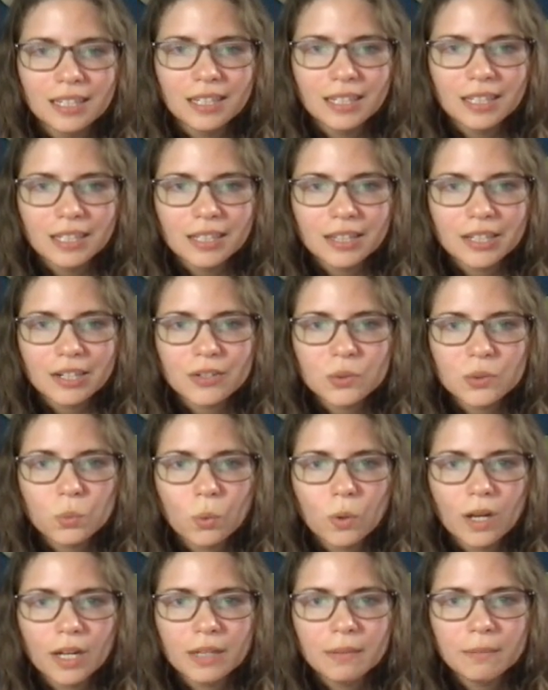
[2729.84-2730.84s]
There's
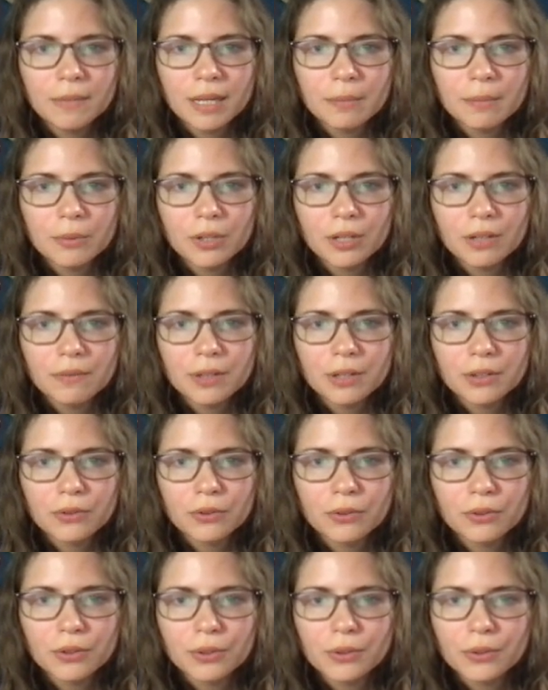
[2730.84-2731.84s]
one member of the
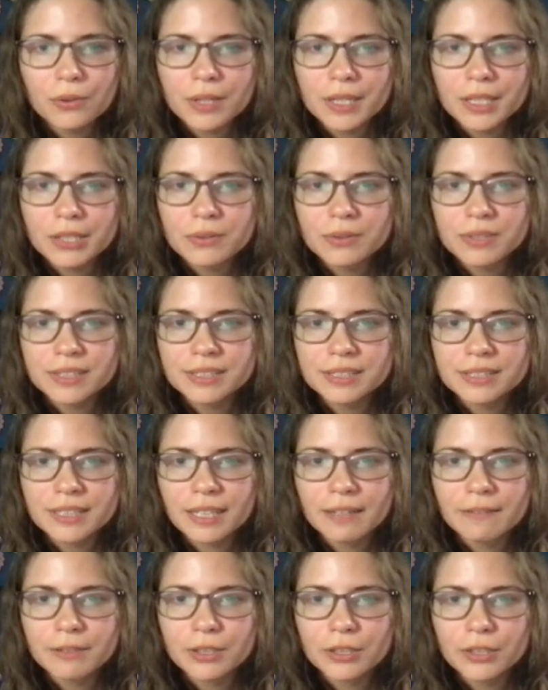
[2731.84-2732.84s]
crew that you
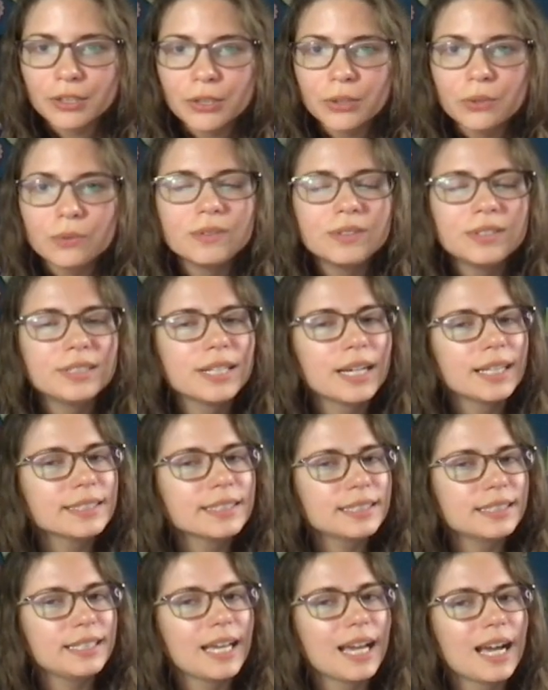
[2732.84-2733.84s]
discover who
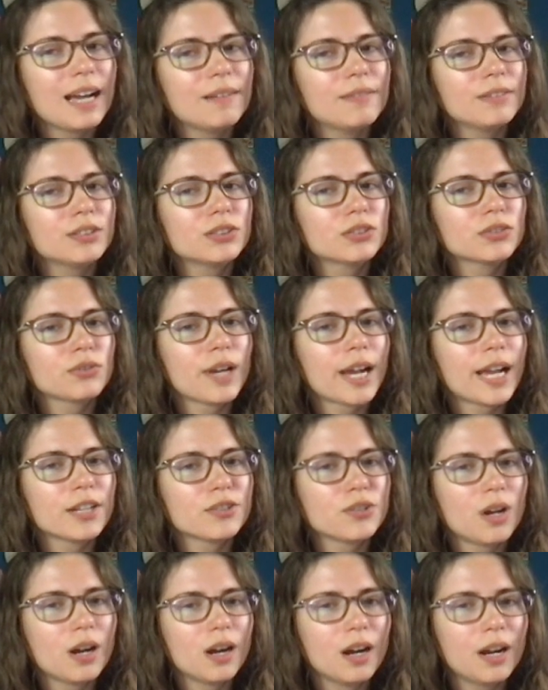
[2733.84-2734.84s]
doesn't have a
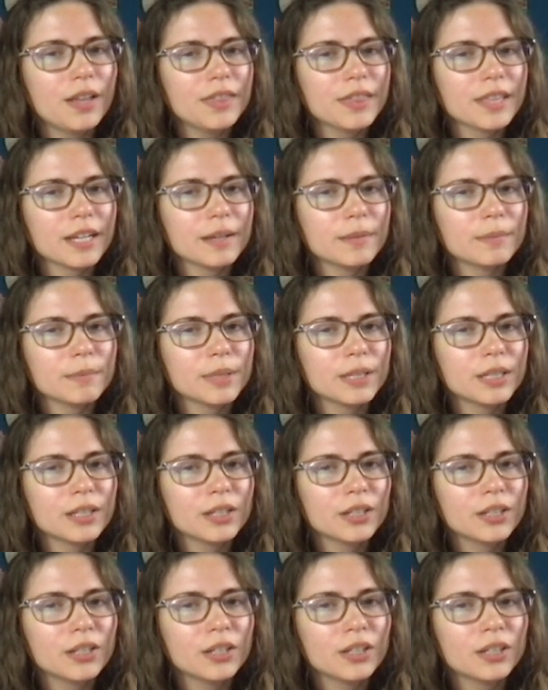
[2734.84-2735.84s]
scratch on them.
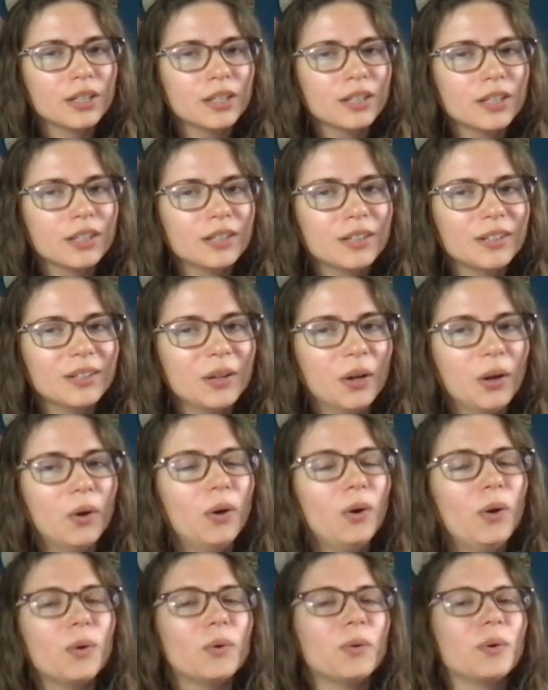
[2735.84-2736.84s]

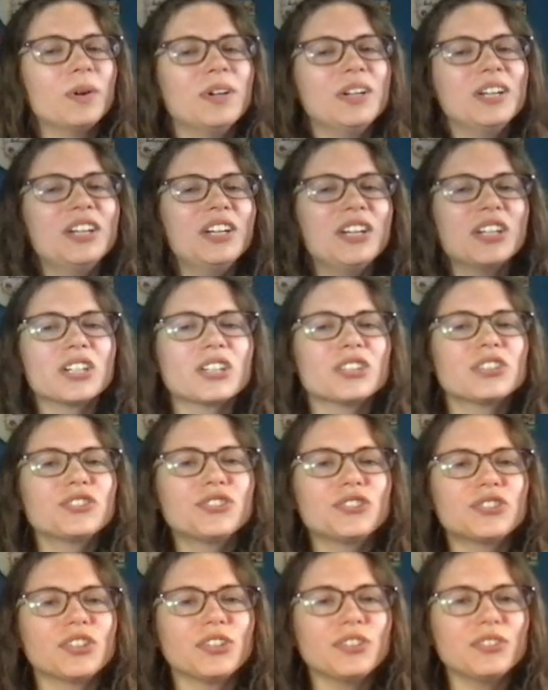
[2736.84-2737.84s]
Oh, you're
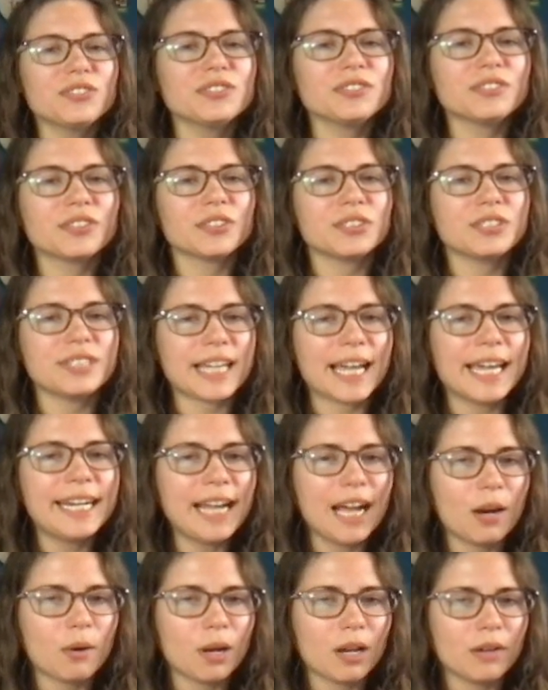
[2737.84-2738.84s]
certain they're dead,
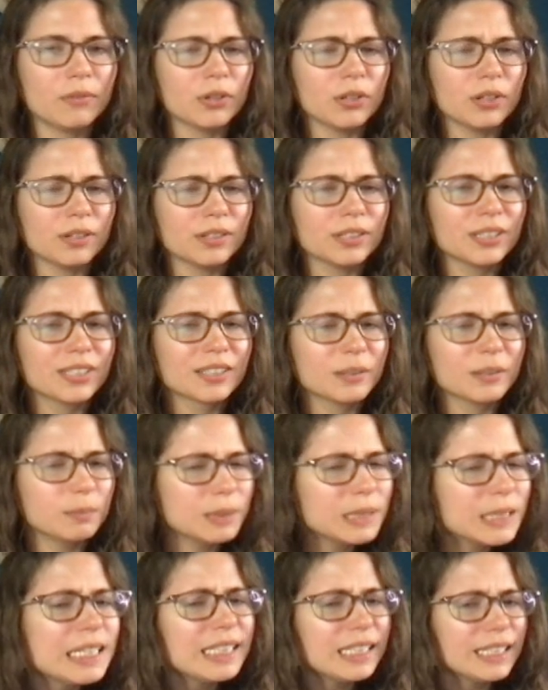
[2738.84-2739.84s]
however.
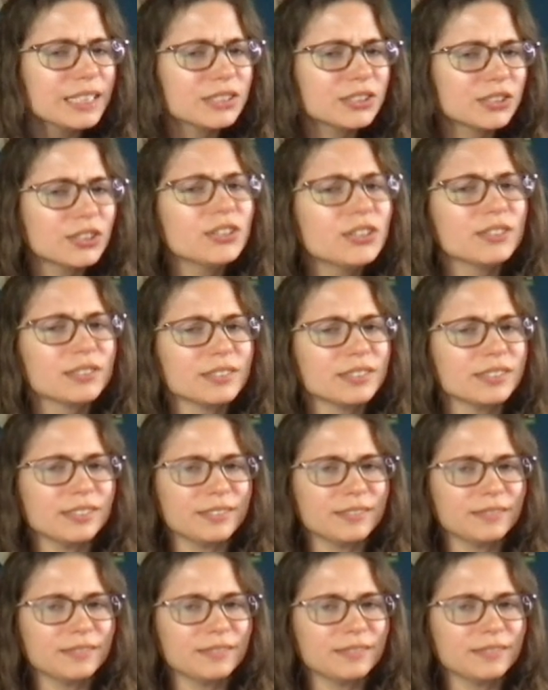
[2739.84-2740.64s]
Completely certain.